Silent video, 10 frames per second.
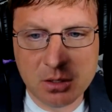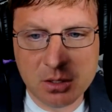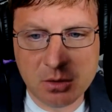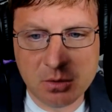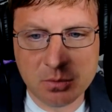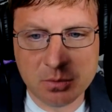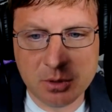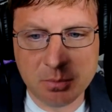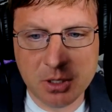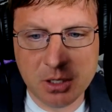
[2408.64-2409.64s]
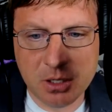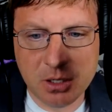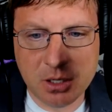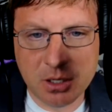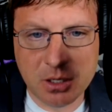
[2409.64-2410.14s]
So let
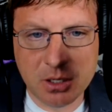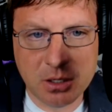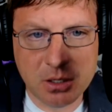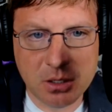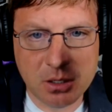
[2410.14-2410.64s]
me uh,